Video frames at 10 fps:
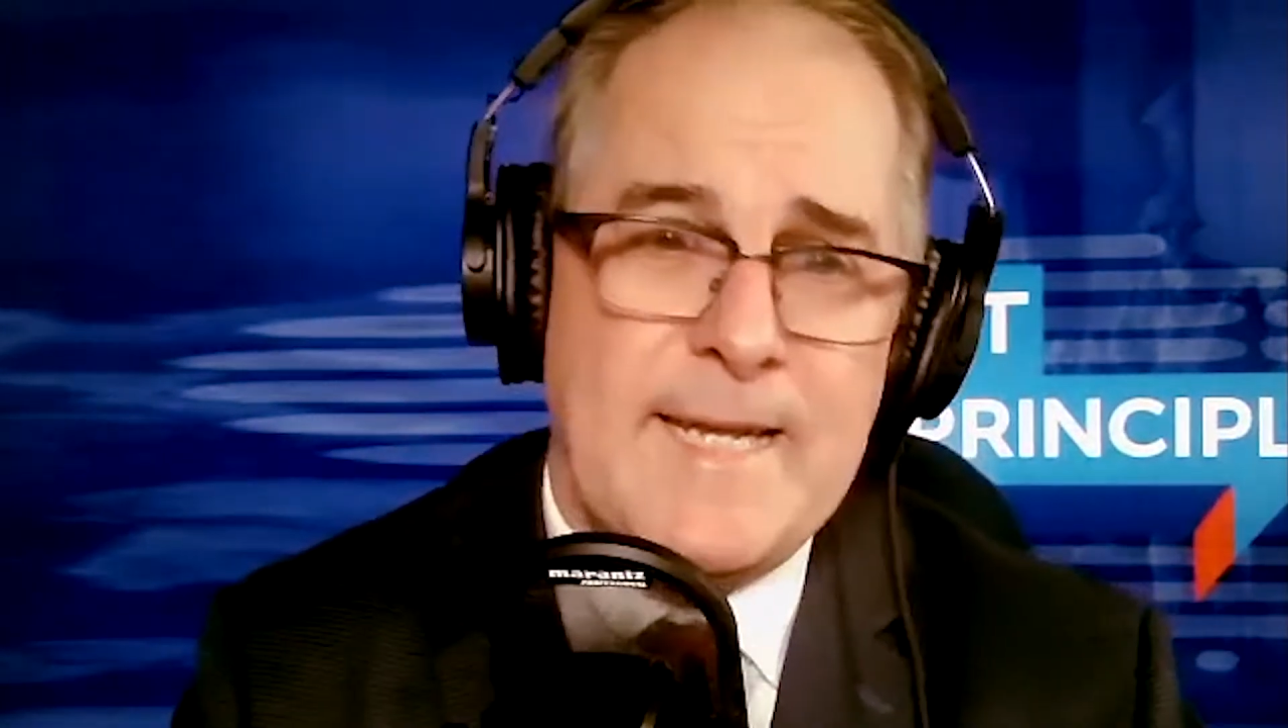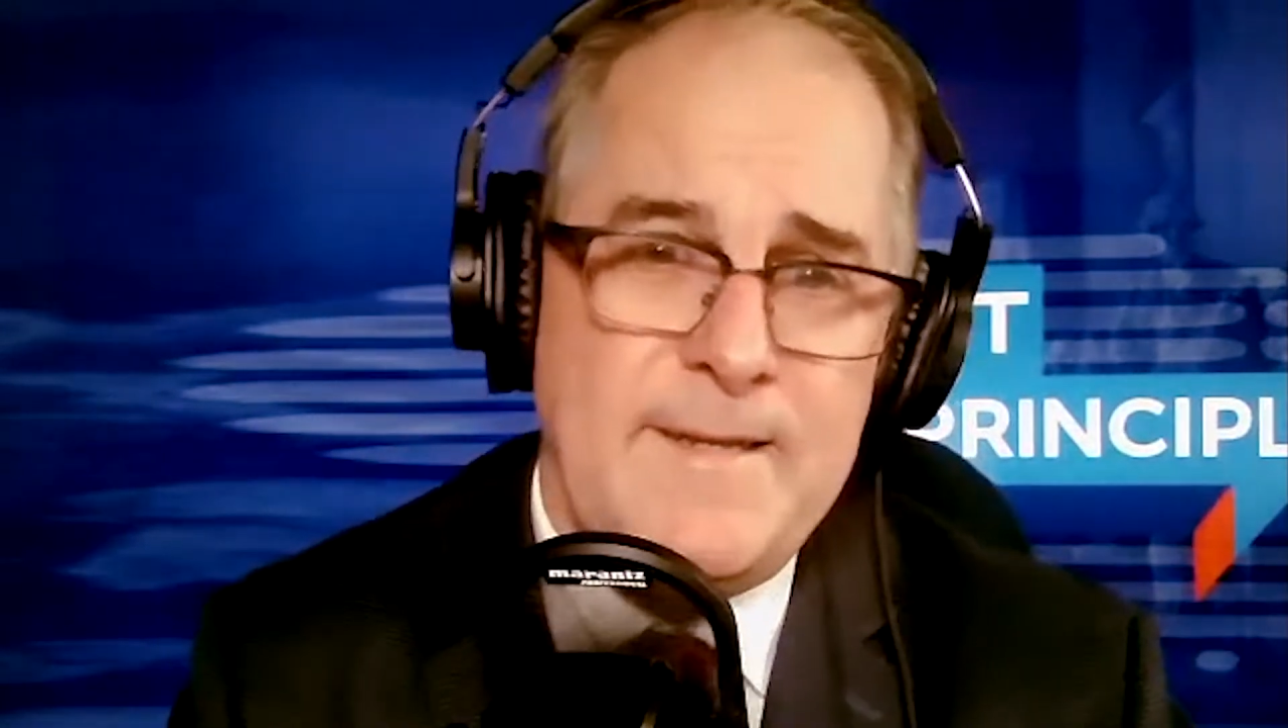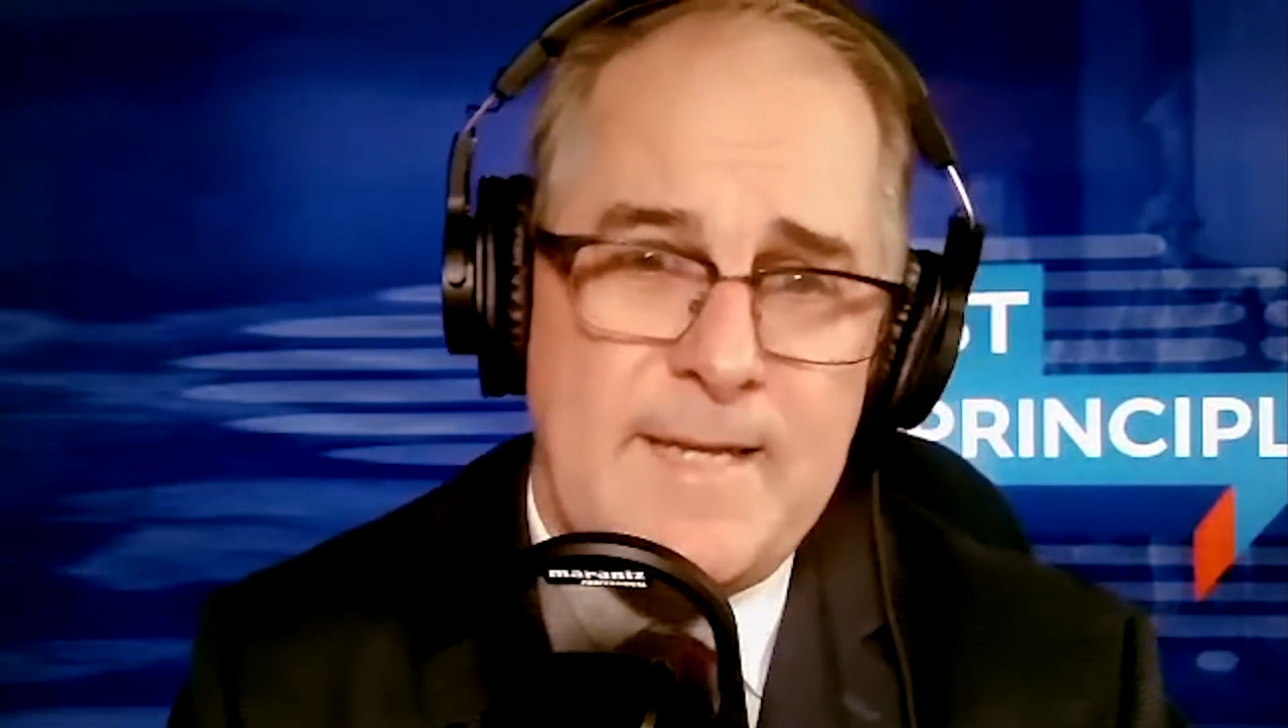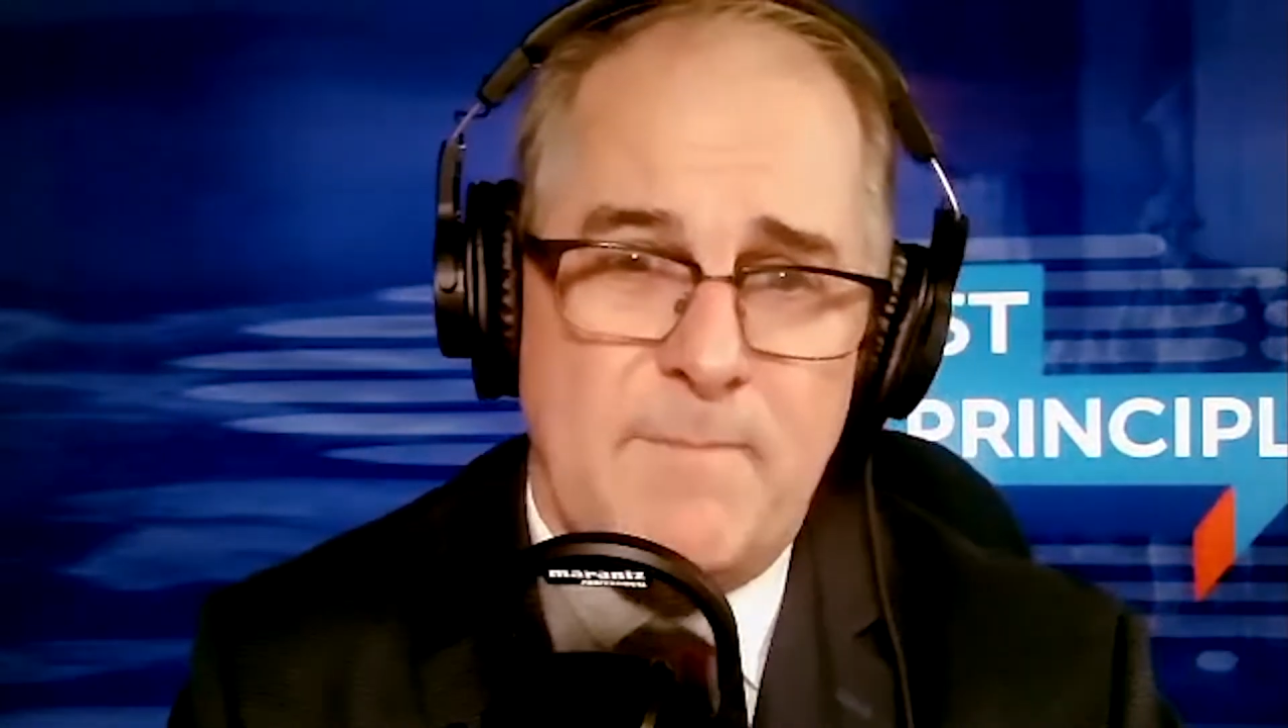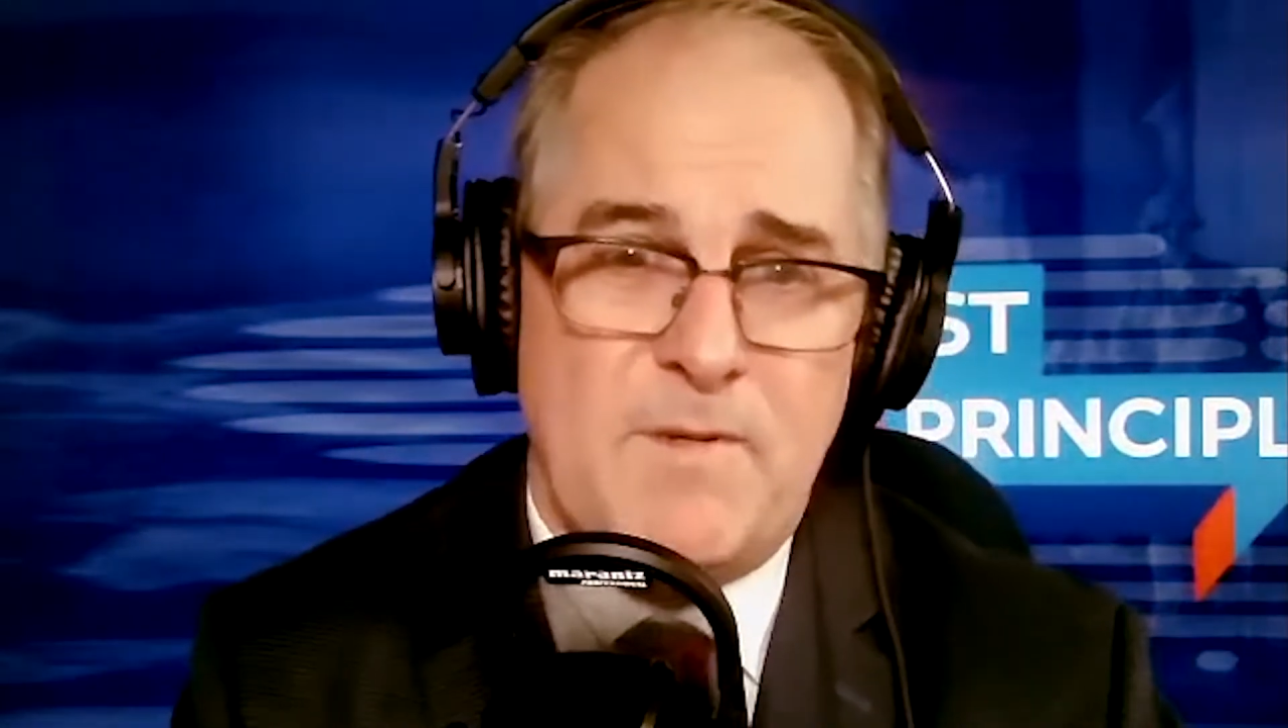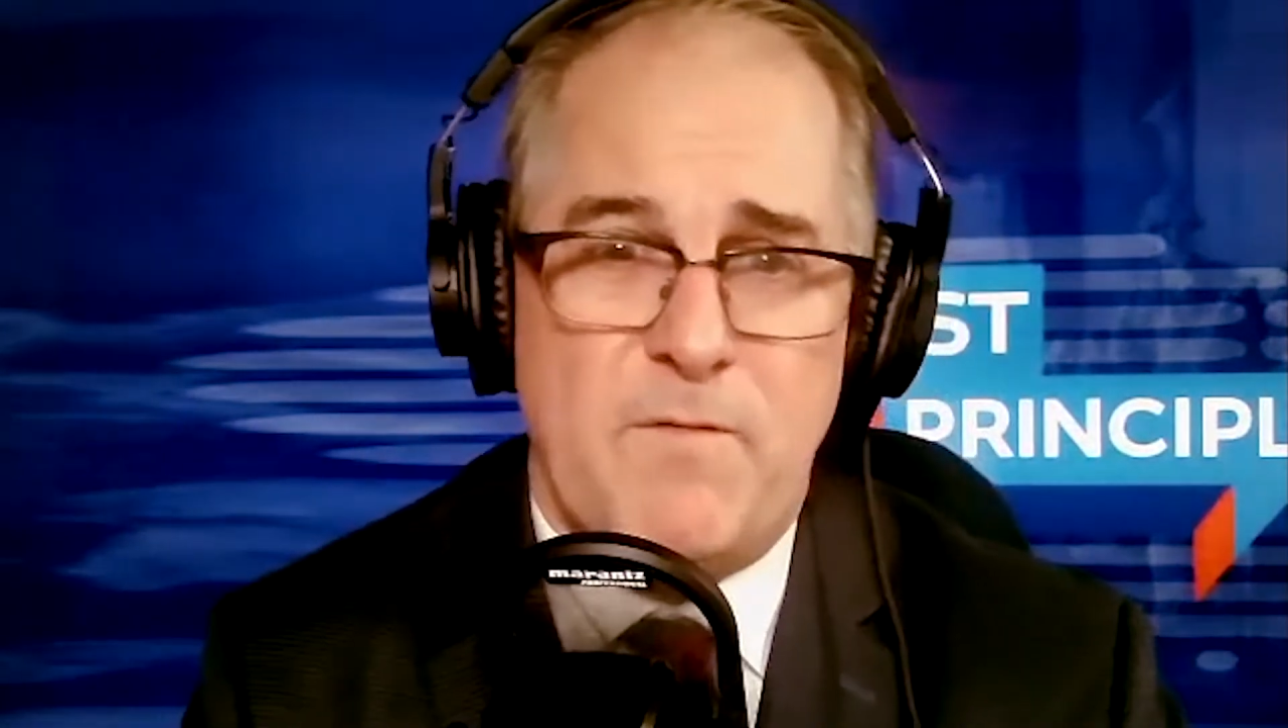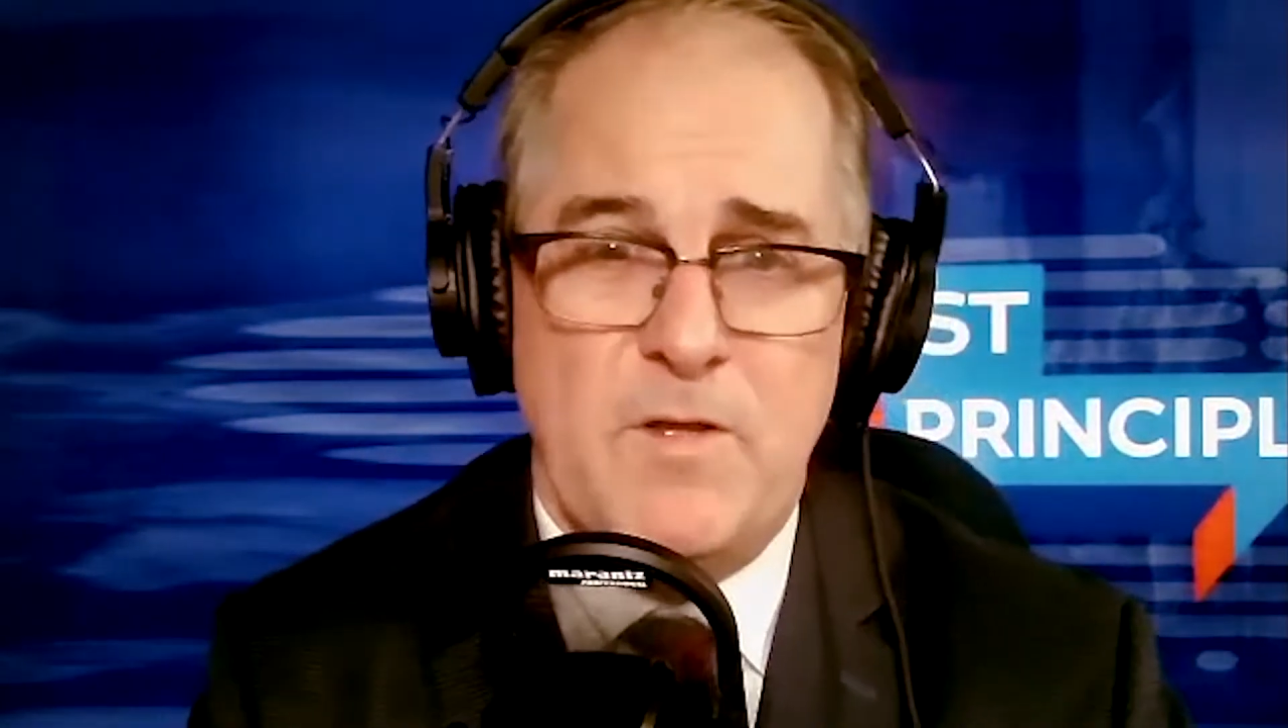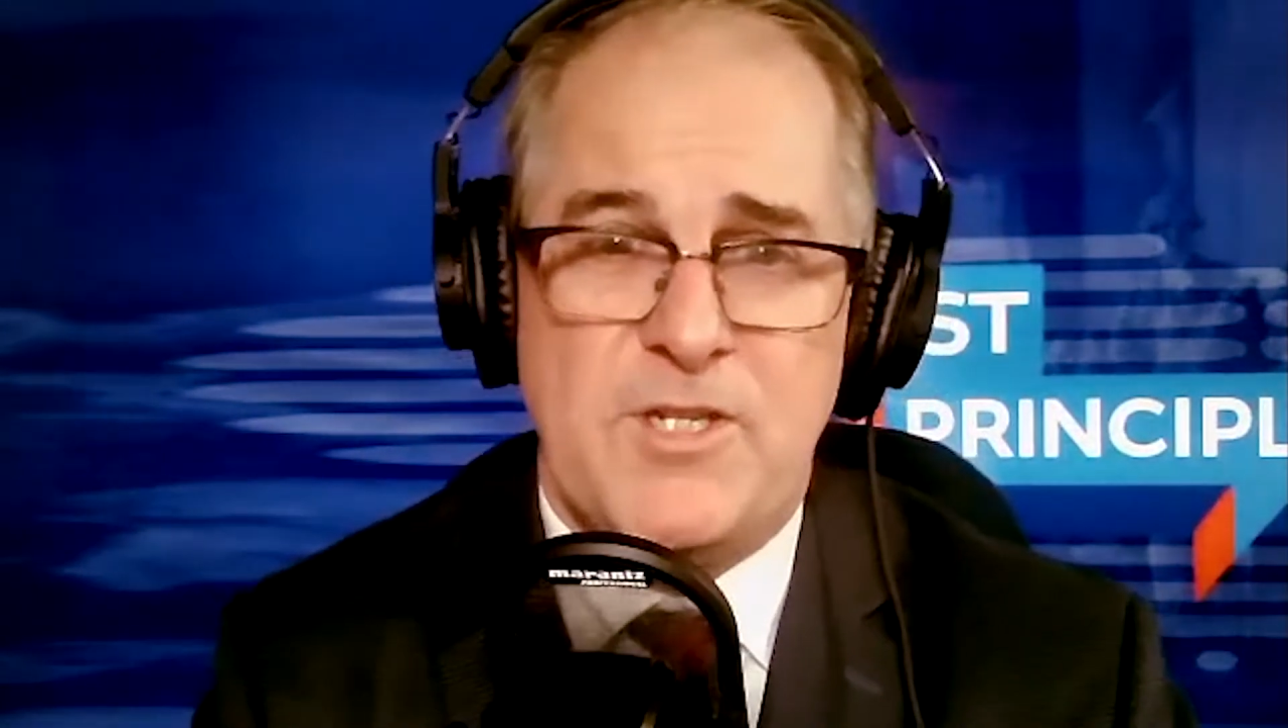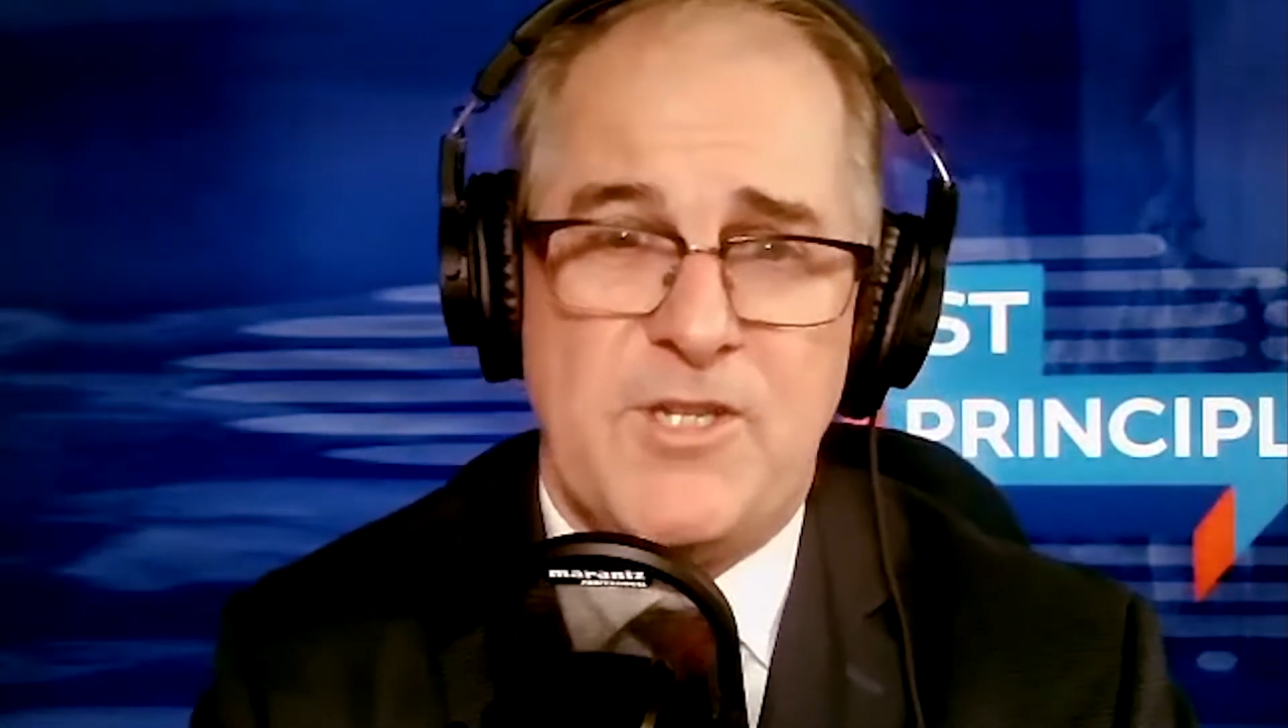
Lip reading: contempt for the